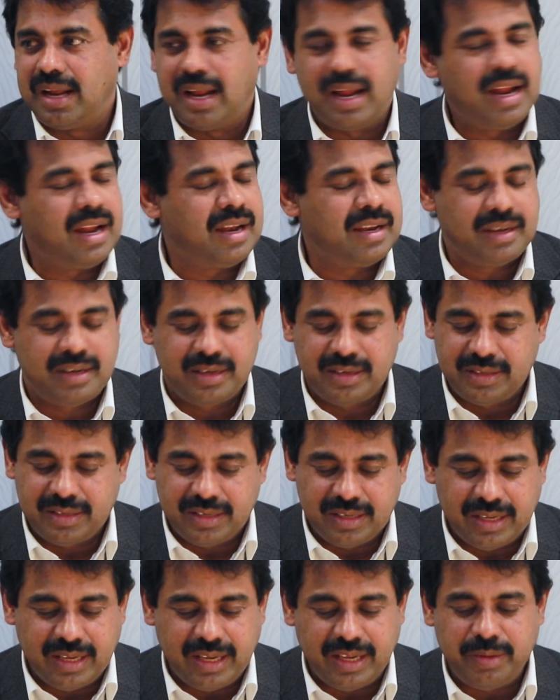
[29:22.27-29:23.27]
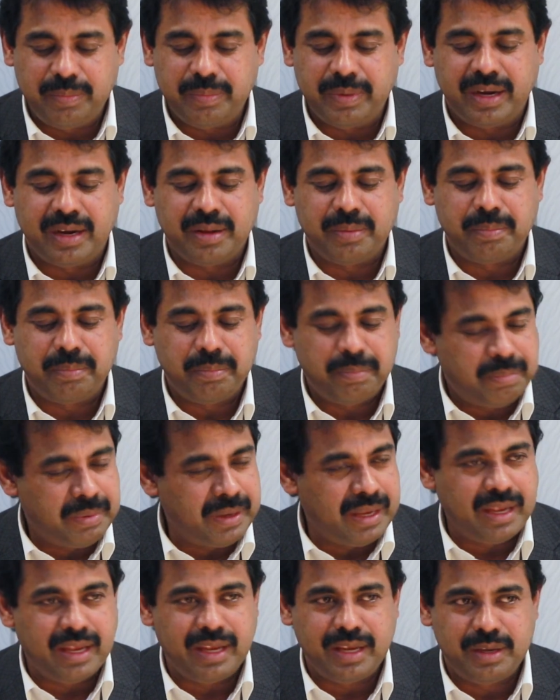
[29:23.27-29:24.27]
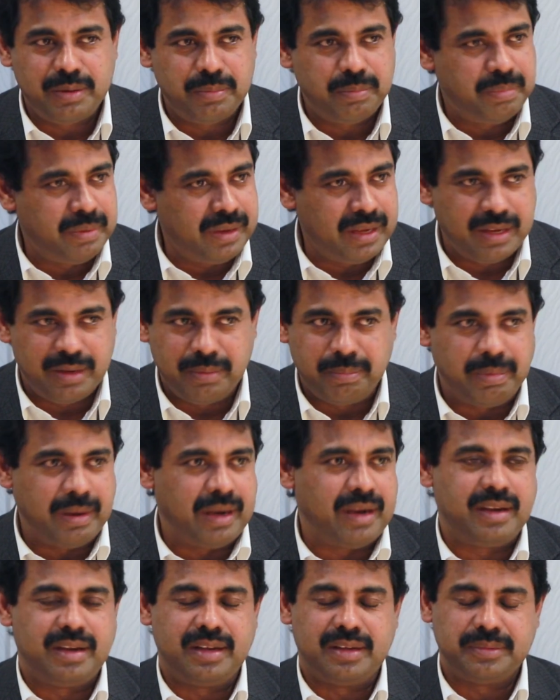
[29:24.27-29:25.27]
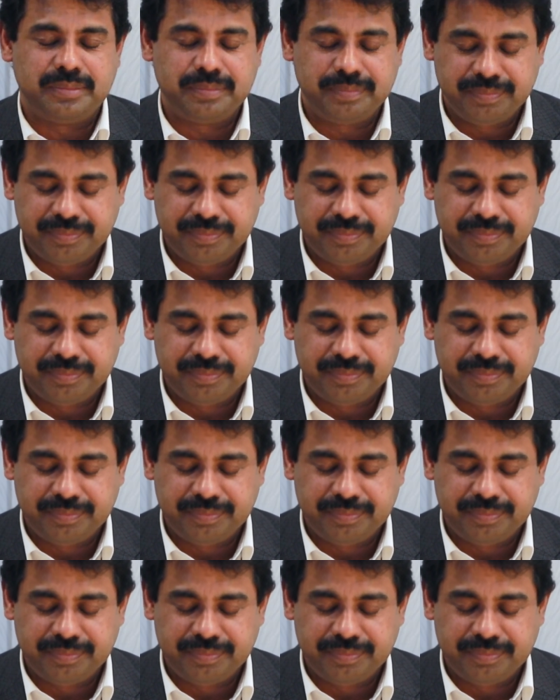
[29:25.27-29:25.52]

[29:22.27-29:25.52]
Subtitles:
and he made a big, big blunder.